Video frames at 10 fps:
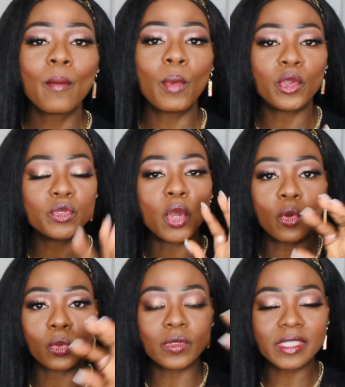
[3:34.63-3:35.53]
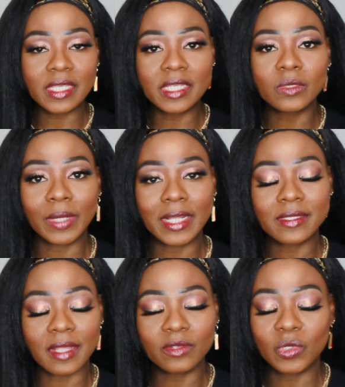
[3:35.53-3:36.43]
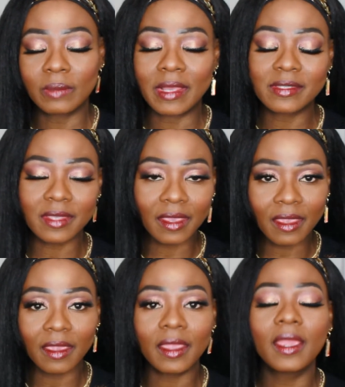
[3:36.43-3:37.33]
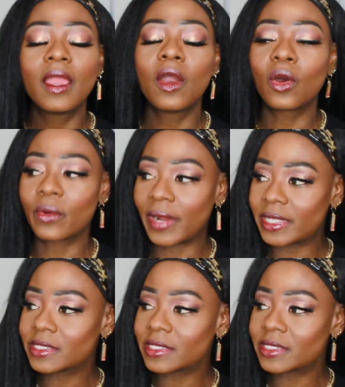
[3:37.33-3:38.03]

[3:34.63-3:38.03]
but you are gonna see it when i start doing my skincare all right